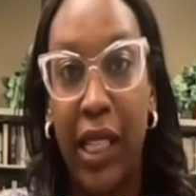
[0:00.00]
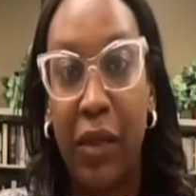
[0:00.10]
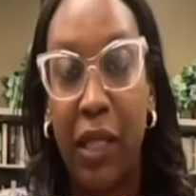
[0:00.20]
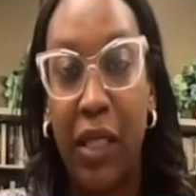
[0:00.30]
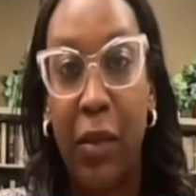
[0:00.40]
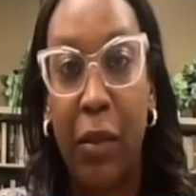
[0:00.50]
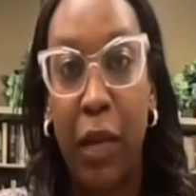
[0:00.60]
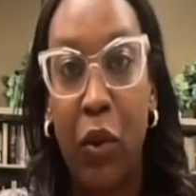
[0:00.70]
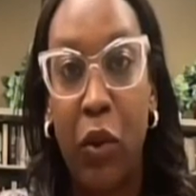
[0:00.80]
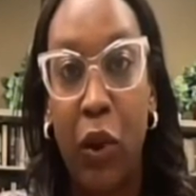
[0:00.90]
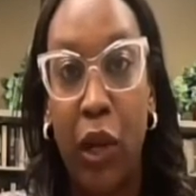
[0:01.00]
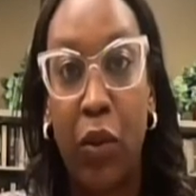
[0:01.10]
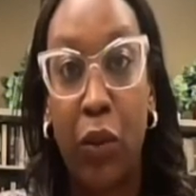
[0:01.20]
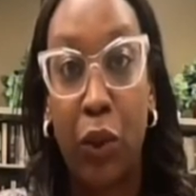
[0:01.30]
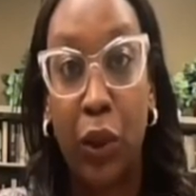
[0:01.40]
that's when the Supreme
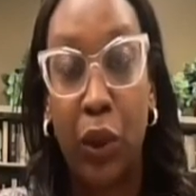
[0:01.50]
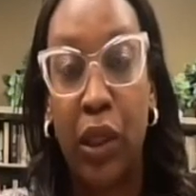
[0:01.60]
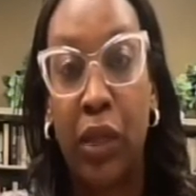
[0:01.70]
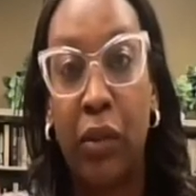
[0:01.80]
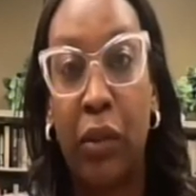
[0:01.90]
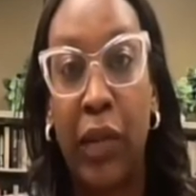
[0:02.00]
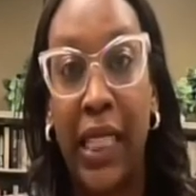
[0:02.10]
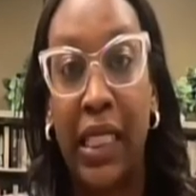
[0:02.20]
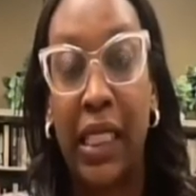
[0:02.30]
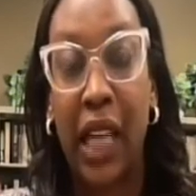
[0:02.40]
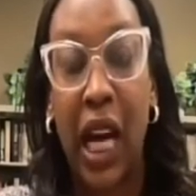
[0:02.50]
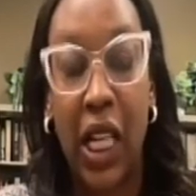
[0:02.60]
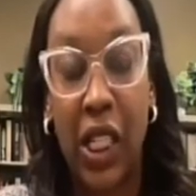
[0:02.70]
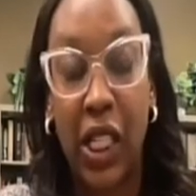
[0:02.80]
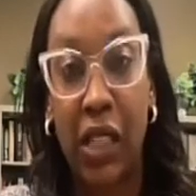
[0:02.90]
Court ruled
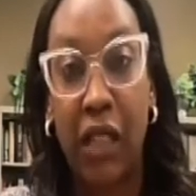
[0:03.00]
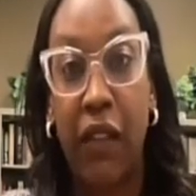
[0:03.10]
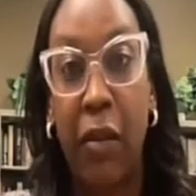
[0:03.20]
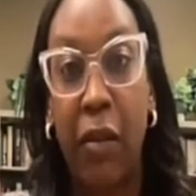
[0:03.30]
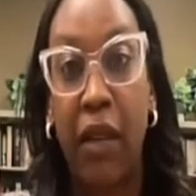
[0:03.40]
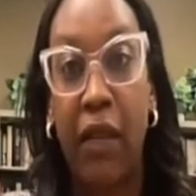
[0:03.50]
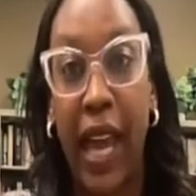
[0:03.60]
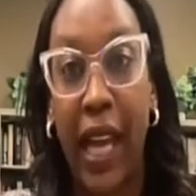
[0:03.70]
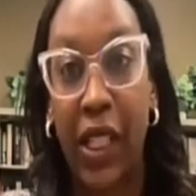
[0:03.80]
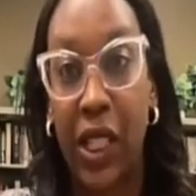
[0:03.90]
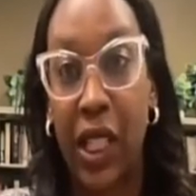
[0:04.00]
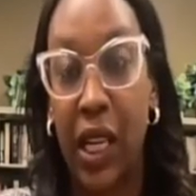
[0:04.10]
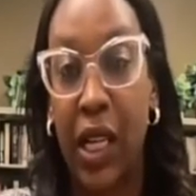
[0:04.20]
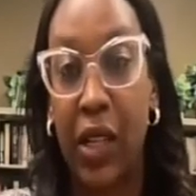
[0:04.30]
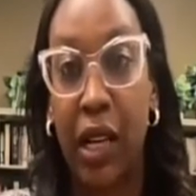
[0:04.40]
race-conscious affirmative
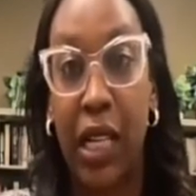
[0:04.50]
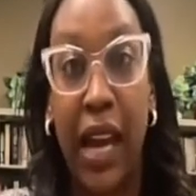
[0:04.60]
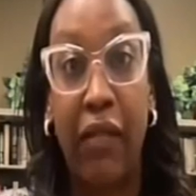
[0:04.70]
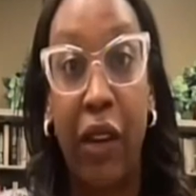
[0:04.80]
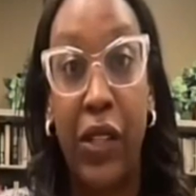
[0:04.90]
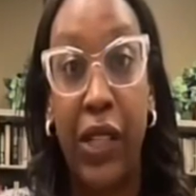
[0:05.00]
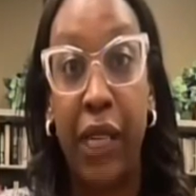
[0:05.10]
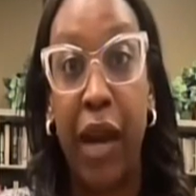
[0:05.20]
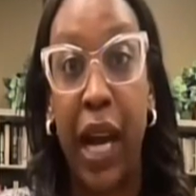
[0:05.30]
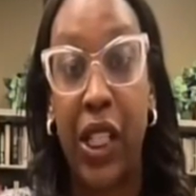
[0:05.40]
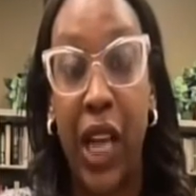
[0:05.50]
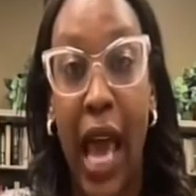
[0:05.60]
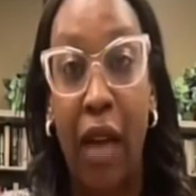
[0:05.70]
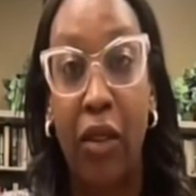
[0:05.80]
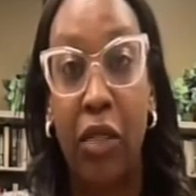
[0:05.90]
action under a diversity
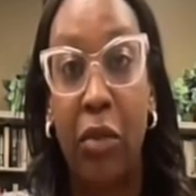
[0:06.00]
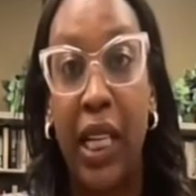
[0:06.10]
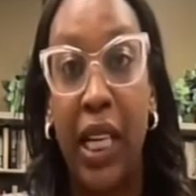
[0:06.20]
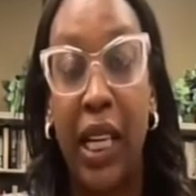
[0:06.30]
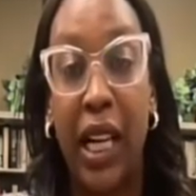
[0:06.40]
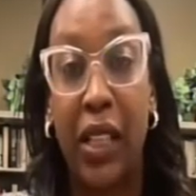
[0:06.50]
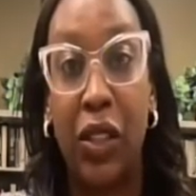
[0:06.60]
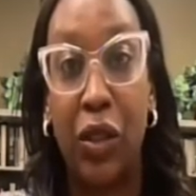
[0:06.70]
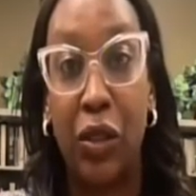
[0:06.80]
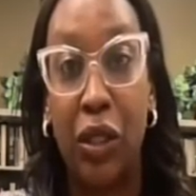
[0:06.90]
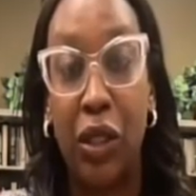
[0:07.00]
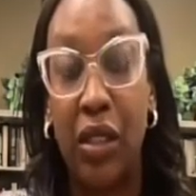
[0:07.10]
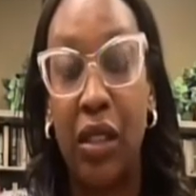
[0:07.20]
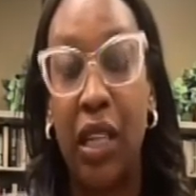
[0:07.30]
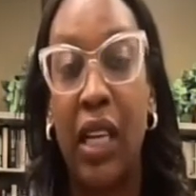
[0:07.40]
rationale to be
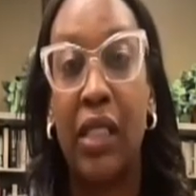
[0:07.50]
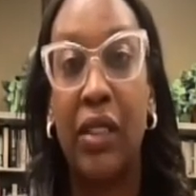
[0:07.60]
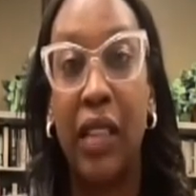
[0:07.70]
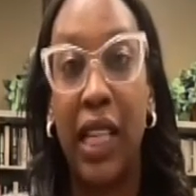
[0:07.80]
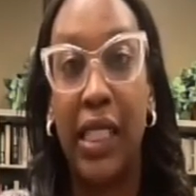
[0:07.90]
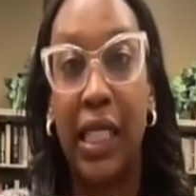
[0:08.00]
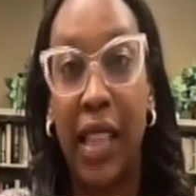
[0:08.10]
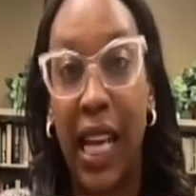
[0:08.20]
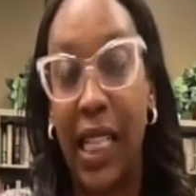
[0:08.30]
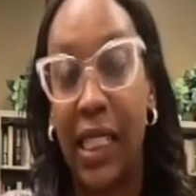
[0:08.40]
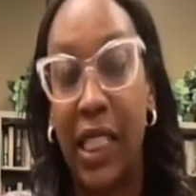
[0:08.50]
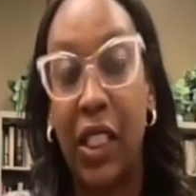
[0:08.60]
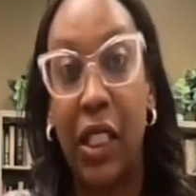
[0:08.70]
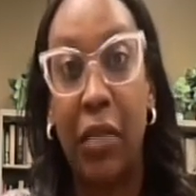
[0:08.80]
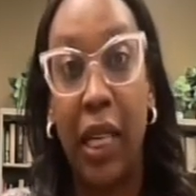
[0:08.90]
unconstitutional. So that
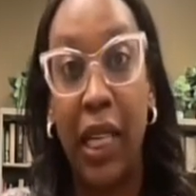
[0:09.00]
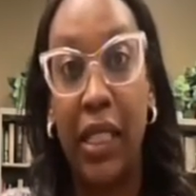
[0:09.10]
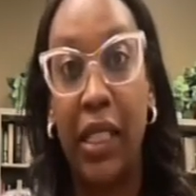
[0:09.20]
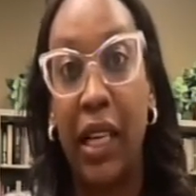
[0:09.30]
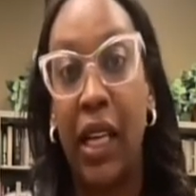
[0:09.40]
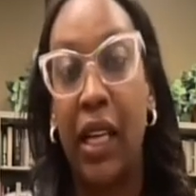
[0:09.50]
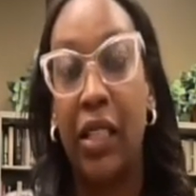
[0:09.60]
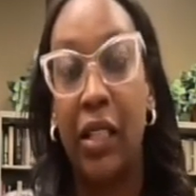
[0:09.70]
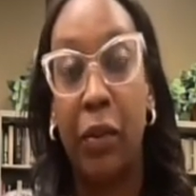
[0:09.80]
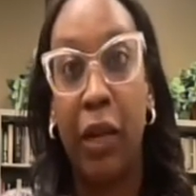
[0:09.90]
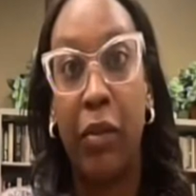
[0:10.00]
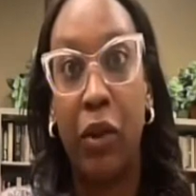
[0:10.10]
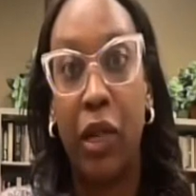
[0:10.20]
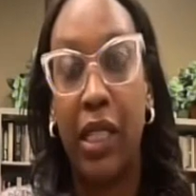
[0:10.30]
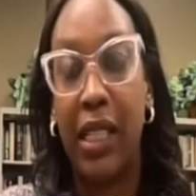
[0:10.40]
essentially means the
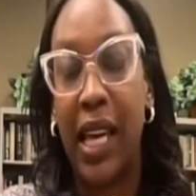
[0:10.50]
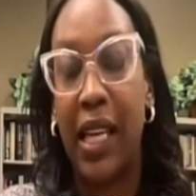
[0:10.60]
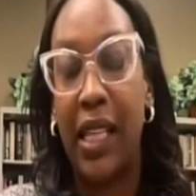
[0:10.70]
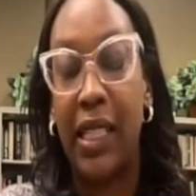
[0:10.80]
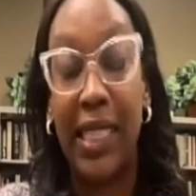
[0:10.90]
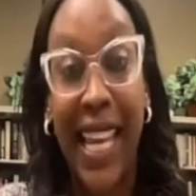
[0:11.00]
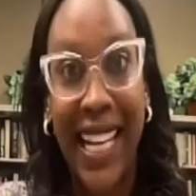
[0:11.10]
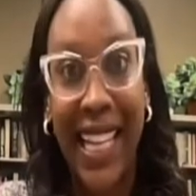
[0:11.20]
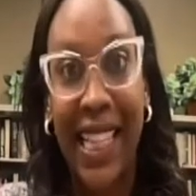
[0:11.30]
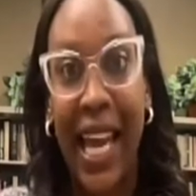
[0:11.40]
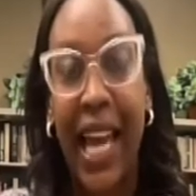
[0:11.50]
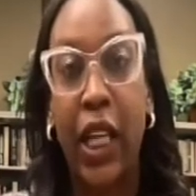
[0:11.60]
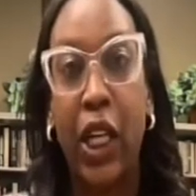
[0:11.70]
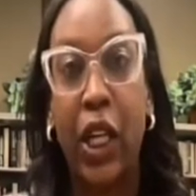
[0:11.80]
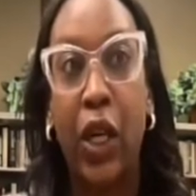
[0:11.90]
Supreme Court stated
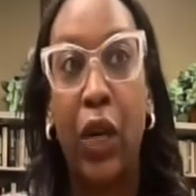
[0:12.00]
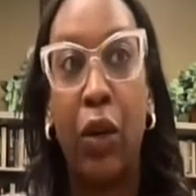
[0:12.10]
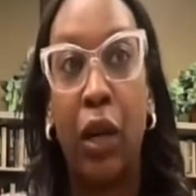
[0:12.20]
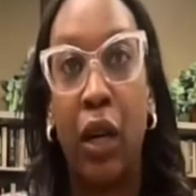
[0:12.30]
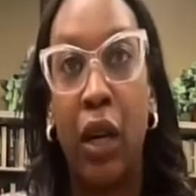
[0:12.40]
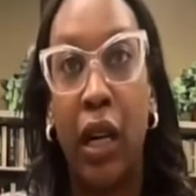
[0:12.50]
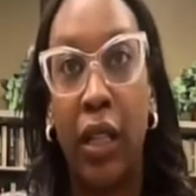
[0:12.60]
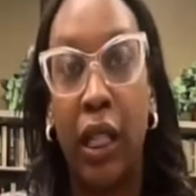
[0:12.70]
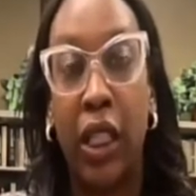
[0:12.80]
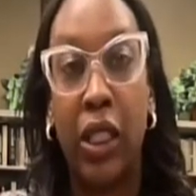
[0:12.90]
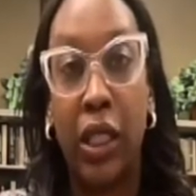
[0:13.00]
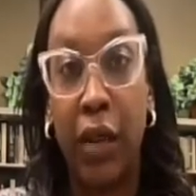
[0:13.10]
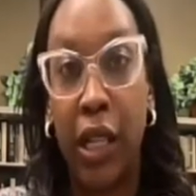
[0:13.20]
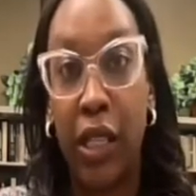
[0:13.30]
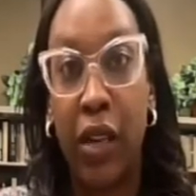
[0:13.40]
that, you know, the
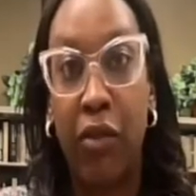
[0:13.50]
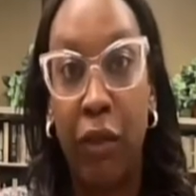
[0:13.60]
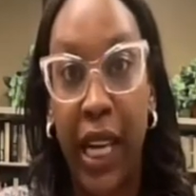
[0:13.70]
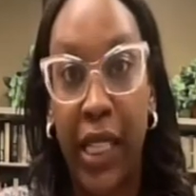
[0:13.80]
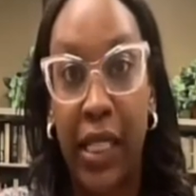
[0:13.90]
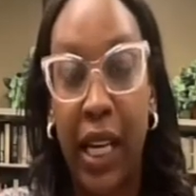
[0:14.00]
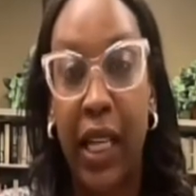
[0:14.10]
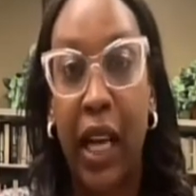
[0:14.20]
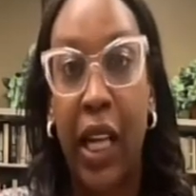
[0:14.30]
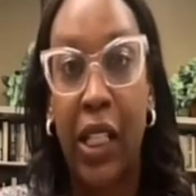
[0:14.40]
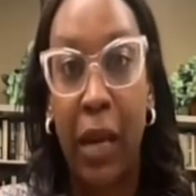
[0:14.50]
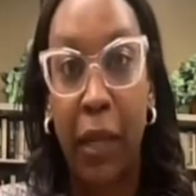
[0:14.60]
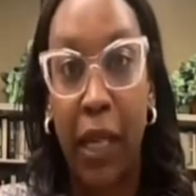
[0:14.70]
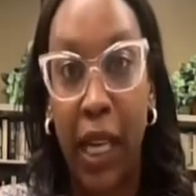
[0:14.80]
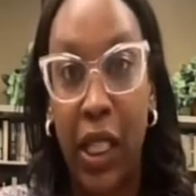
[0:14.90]
consideration of race in college
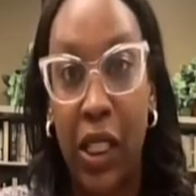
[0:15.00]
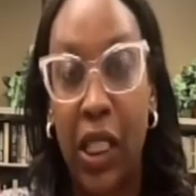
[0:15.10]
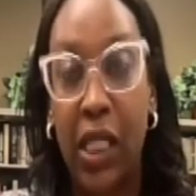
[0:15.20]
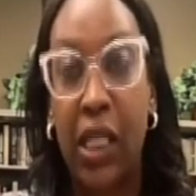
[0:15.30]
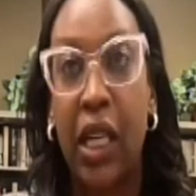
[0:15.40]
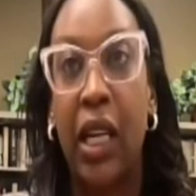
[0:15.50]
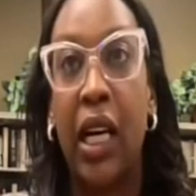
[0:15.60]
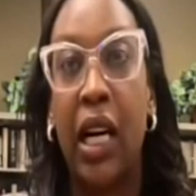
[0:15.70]
applications